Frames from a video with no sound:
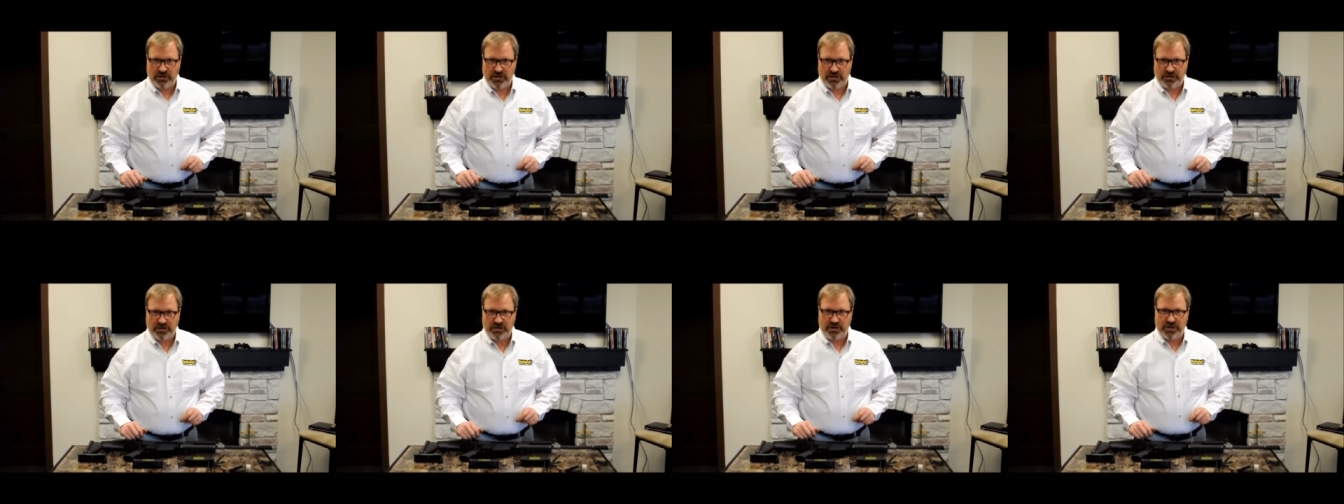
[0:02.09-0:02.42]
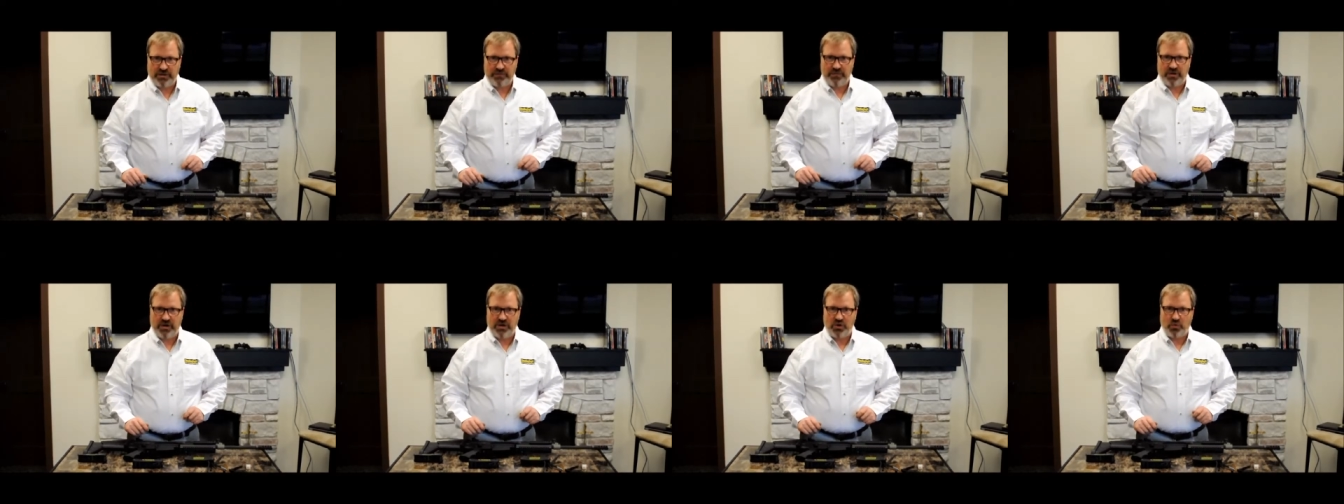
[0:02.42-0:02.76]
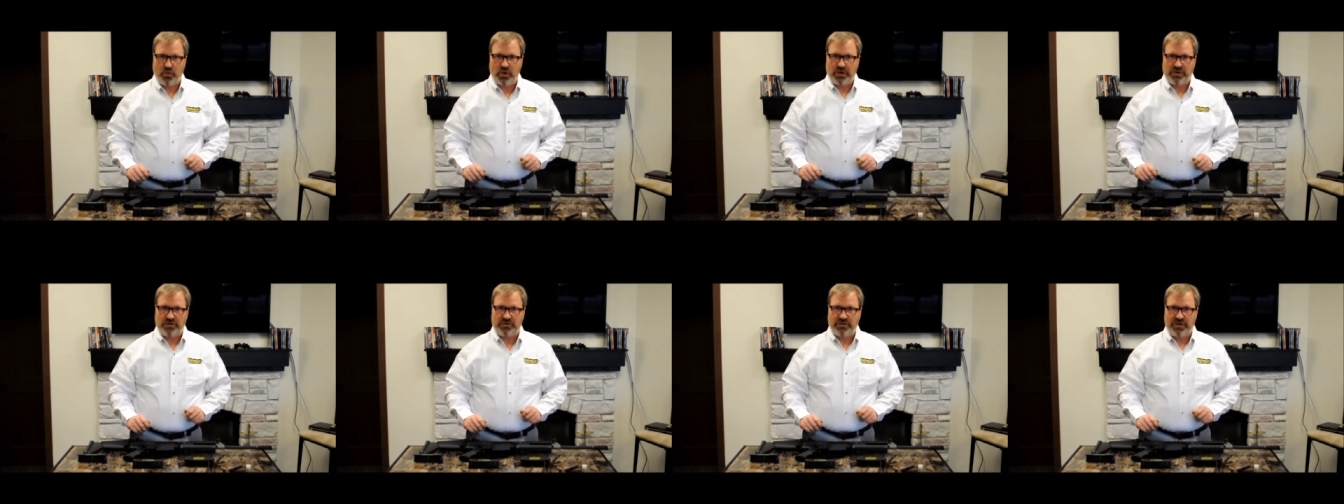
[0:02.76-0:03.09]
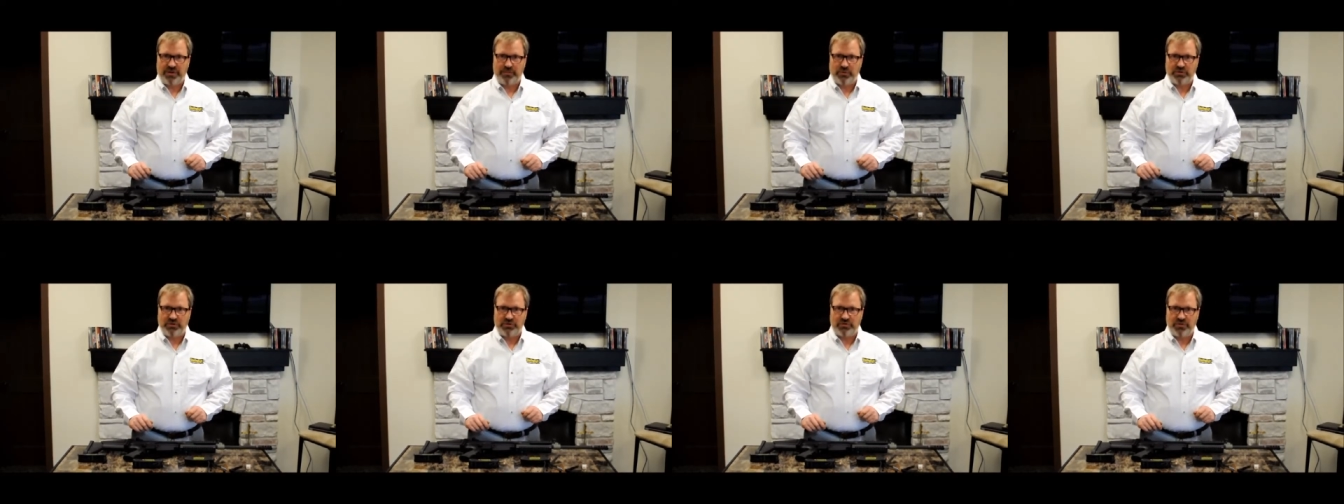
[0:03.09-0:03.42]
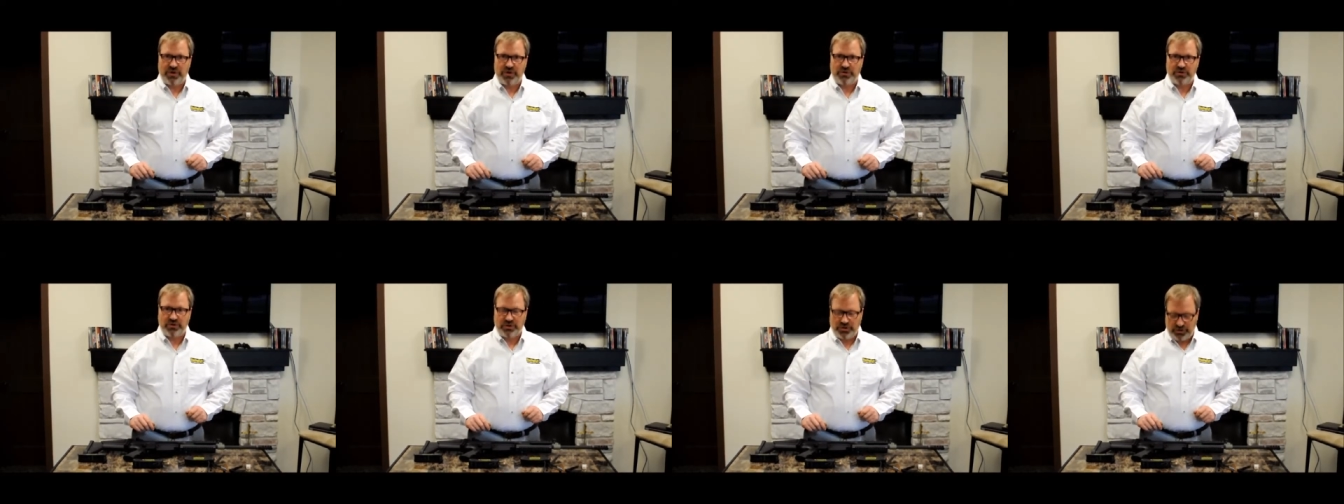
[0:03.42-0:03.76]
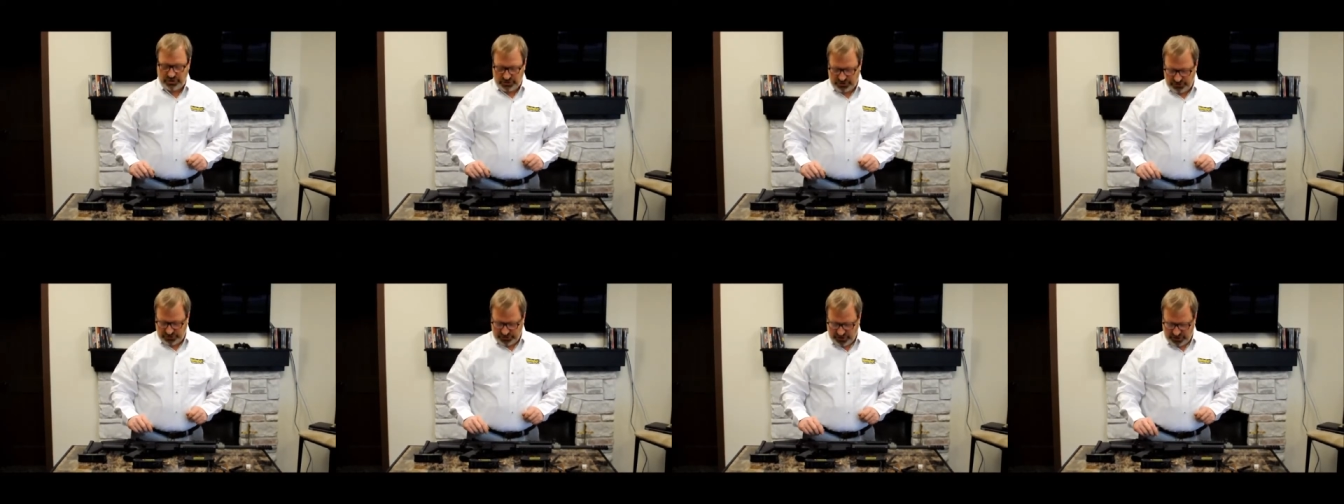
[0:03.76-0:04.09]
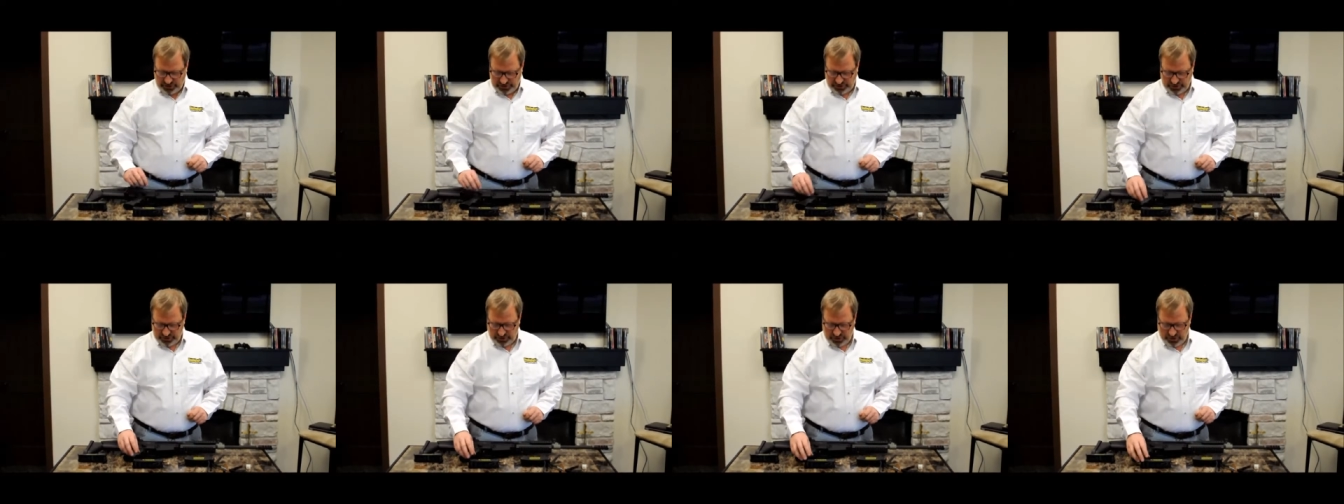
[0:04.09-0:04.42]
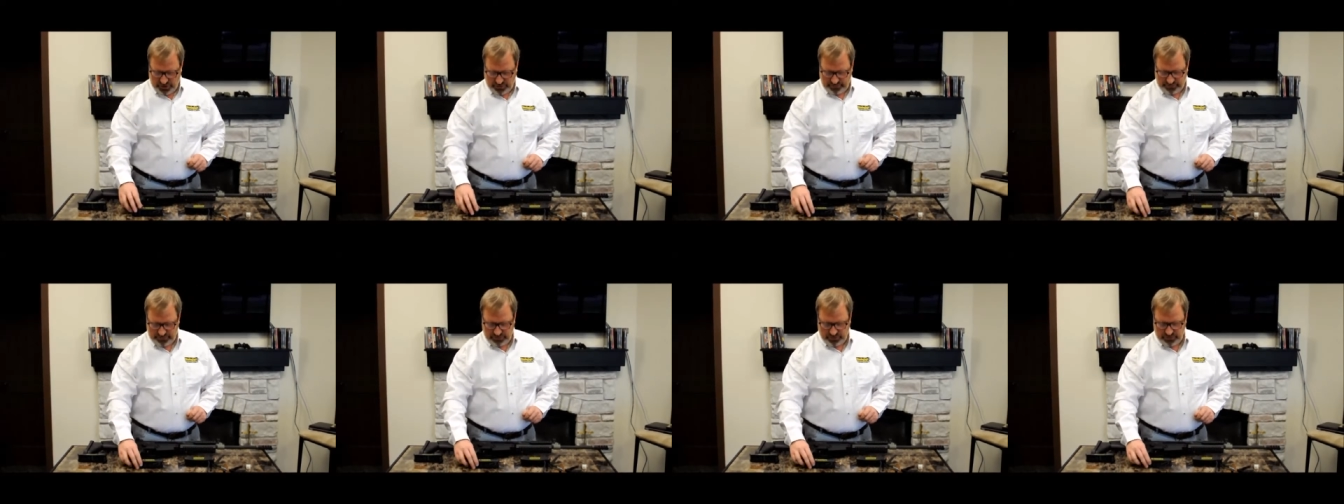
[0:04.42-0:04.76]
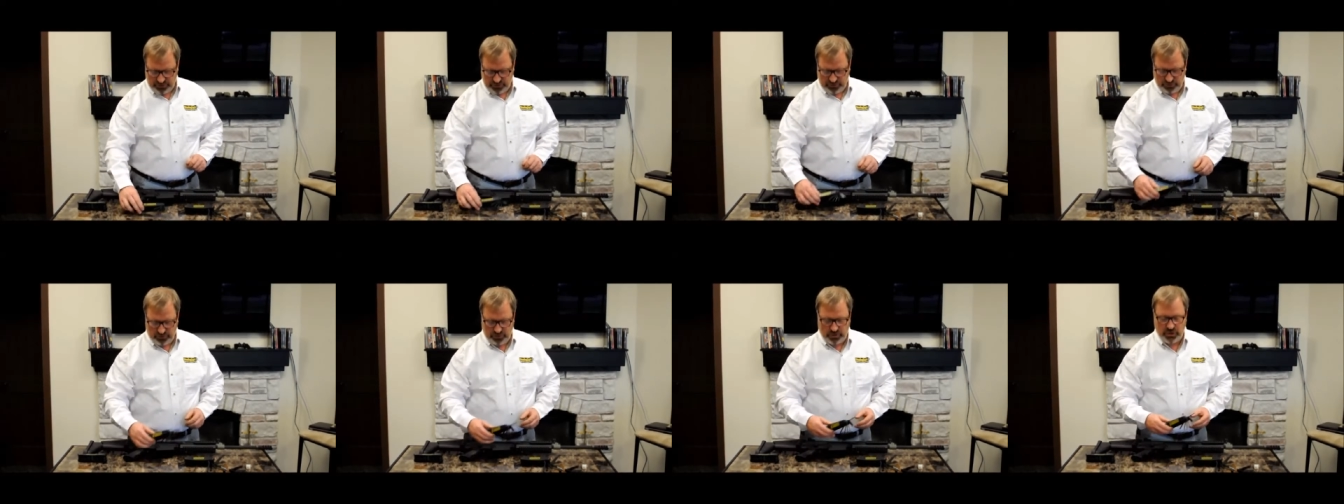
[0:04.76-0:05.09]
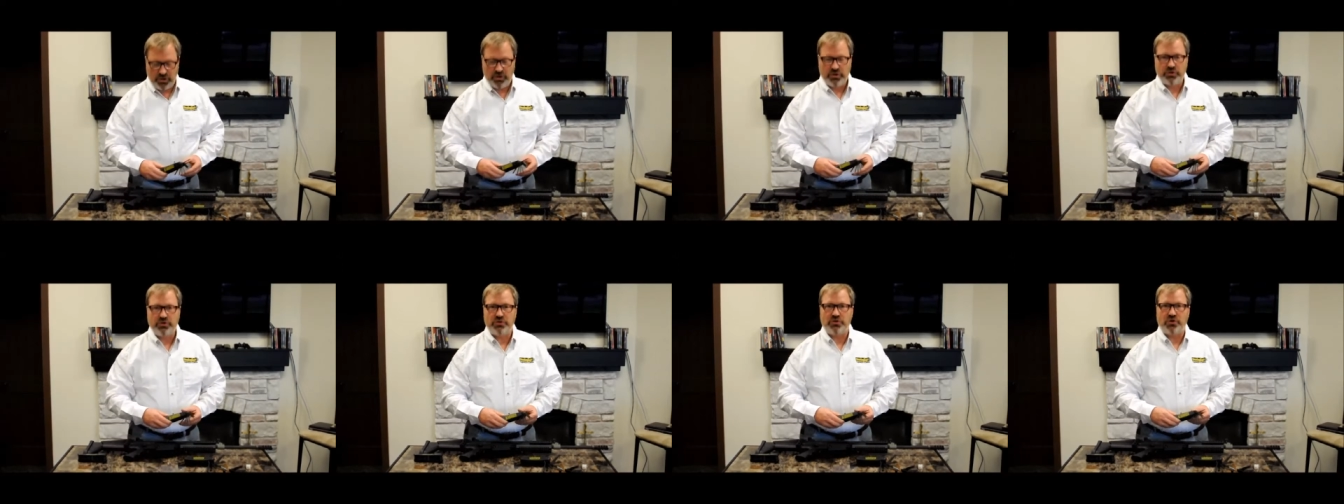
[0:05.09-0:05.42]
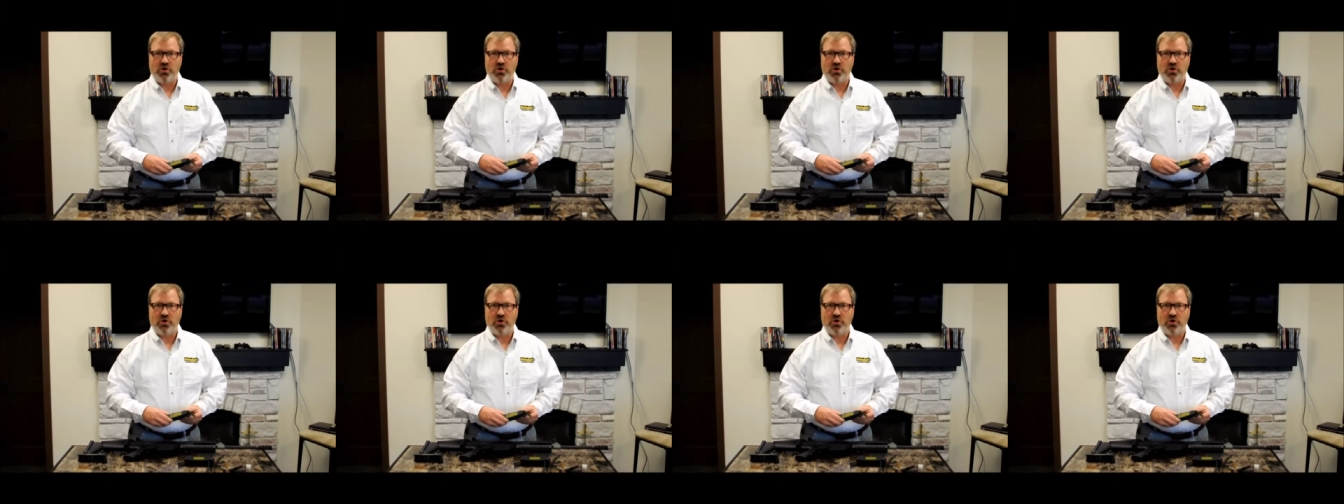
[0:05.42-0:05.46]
I'd like to give a quick demonstration and discussion of the new